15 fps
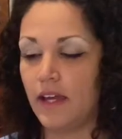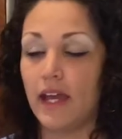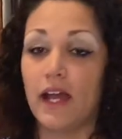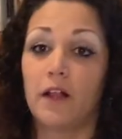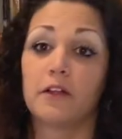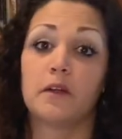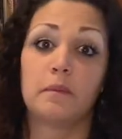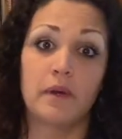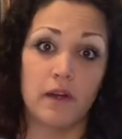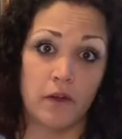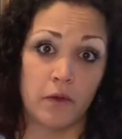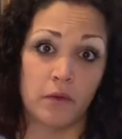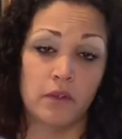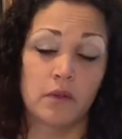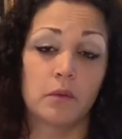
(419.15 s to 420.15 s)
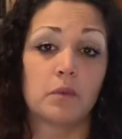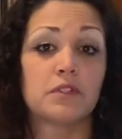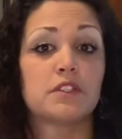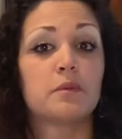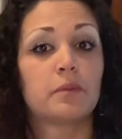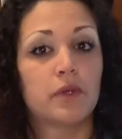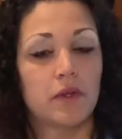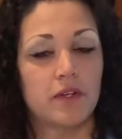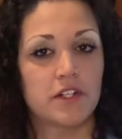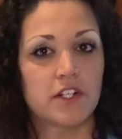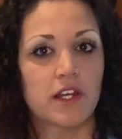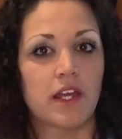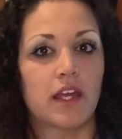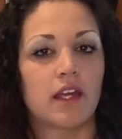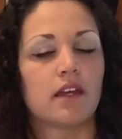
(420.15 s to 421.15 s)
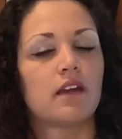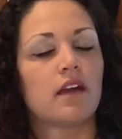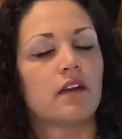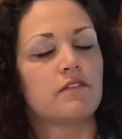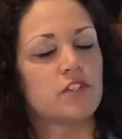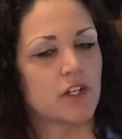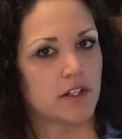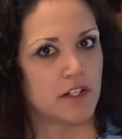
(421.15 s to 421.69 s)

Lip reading: Al Capone was the protege of Johnny